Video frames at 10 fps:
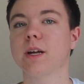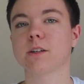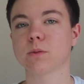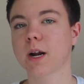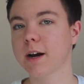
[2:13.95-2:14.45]
That
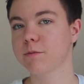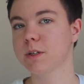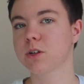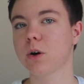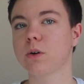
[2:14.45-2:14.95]
is what I've
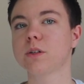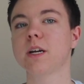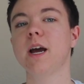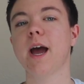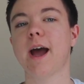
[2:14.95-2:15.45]
been told,
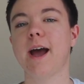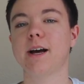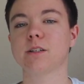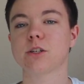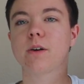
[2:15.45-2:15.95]

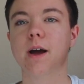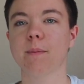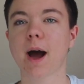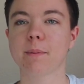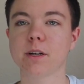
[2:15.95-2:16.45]
and so I am
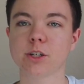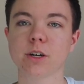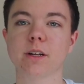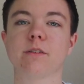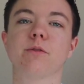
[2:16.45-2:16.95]
happy to
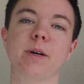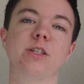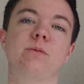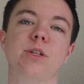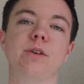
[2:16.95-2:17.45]
share that
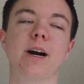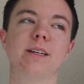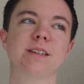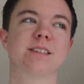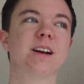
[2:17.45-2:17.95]
information with you
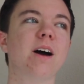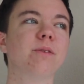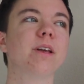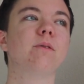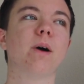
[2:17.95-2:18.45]
guys. It's not
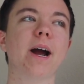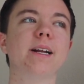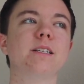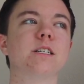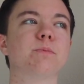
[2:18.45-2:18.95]
really
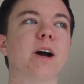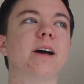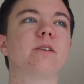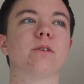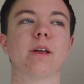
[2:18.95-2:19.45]

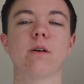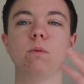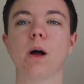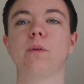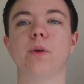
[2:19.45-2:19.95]
widespread or like
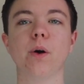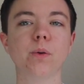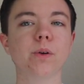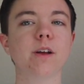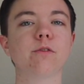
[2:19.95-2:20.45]

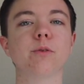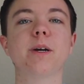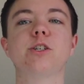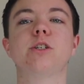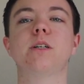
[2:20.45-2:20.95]
well-known
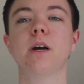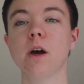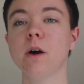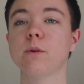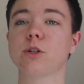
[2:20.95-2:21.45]
information,
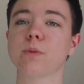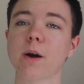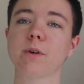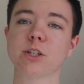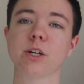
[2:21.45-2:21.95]
which is why
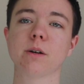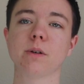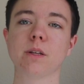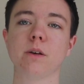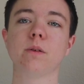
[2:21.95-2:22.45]
I want to share it
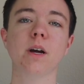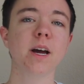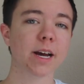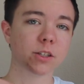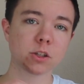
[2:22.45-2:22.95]
with you.
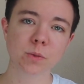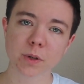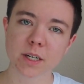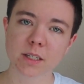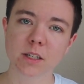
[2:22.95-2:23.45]
It's
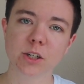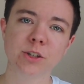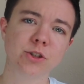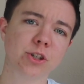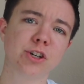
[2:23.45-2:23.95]
super easy to
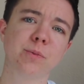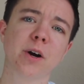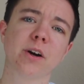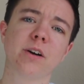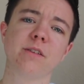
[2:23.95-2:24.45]
change your gender
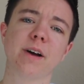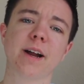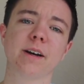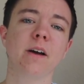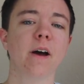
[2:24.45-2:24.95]
marker in
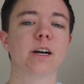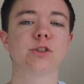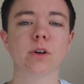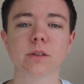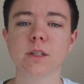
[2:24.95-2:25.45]
Nevada. I
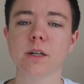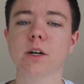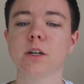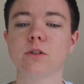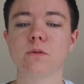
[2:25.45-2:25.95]
strongly
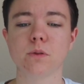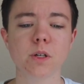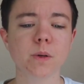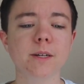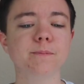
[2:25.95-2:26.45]
encourage you to
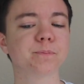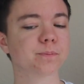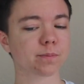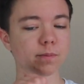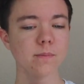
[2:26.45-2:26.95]
do it
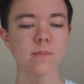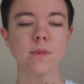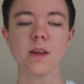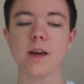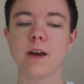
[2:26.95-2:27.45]

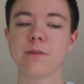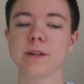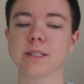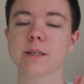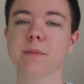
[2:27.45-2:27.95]
if
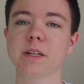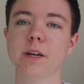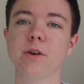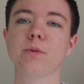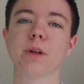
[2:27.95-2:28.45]
that's something
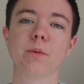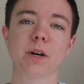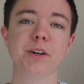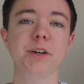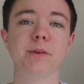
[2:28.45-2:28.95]
that you really
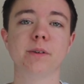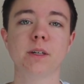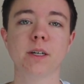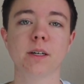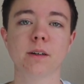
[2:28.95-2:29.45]
want to do.
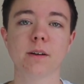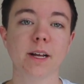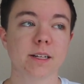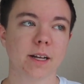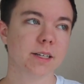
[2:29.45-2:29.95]

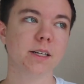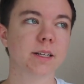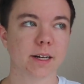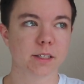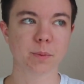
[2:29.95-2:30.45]
That, that's it,
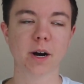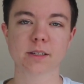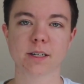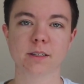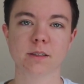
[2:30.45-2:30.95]
that's the
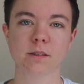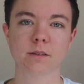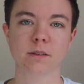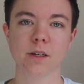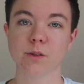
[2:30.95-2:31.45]
process.
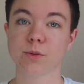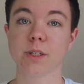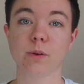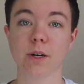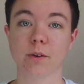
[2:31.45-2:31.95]
It was
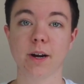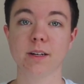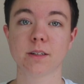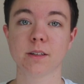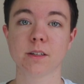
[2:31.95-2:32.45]
really quick,
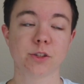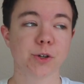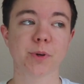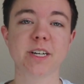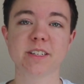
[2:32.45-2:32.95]
right?
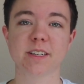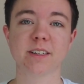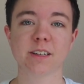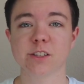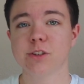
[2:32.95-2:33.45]
Super
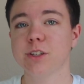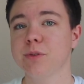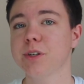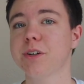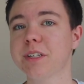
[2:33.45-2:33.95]
easy. It's
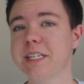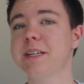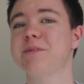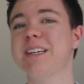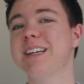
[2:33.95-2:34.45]
stressful to go to the D
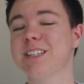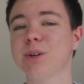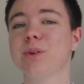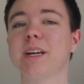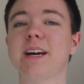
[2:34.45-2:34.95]
M V, I
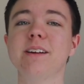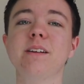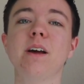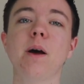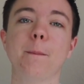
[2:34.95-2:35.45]
totally get
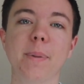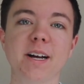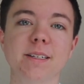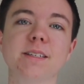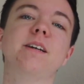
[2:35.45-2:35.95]
it,
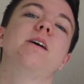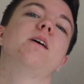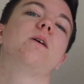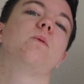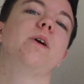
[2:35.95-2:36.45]
but
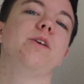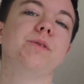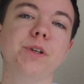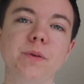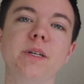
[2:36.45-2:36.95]
when you
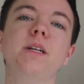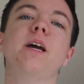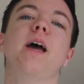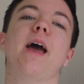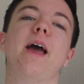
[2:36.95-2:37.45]
do
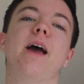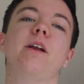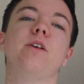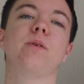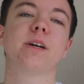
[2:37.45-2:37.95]
it
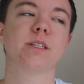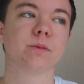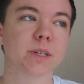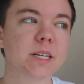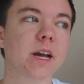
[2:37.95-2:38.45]
and you get to
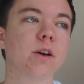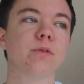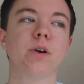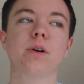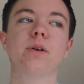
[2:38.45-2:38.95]
retake your
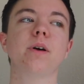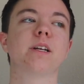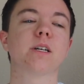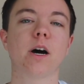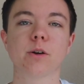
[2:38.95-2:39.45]
photo,
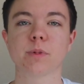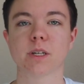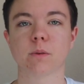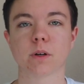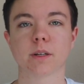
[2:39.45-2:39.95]
it's one hundred
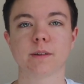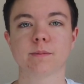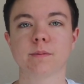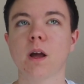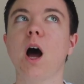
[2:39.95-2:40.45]
percent worth it. one
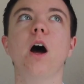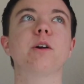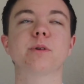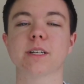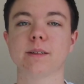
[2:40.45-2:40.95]

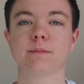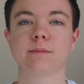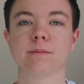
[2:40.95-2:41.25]
hundred percent.